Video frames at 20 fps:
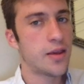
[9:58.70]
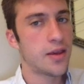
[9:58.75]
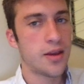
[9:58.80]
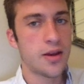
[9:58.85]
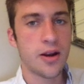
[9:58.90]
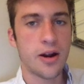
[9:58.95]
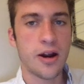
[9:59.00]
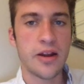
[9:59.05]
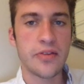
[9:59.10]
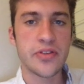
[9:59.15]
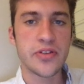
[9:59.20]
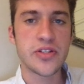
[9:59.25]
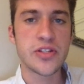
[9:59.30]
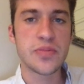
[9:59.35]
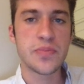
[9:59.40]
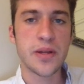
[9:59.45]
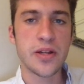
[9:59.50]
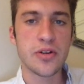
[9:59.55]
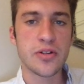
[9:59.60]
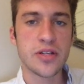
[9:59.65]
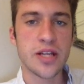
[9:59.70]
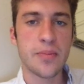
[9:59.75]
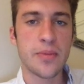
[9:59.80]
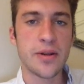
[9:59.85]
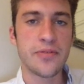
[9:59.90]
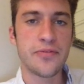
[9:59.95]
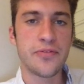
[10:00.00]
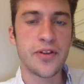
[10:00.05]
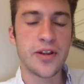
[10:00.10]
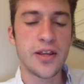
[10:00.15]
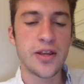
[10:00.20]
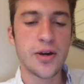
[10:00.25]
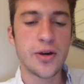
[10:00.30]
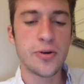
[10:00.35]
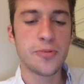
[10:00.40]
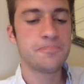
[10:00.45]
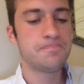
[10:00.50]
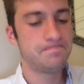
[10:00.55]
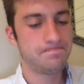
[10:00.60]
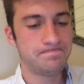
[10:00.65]
All right, this has been your 10-minute
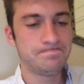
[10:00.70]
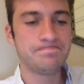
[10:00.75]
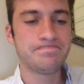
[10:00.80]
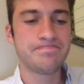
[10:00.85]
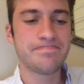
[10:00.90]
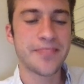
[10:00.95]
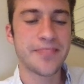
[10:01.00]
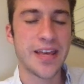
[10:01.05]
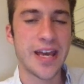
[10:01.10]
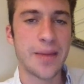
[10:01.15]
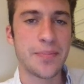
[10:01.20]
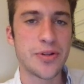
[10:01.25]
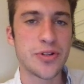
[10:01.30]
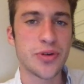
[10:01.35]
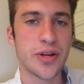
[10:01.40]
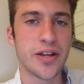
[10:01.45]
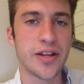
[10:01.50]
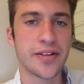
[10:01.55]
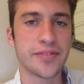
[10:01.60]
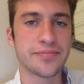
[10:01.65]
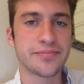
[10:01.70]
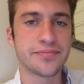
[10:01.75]
video. Happy trading.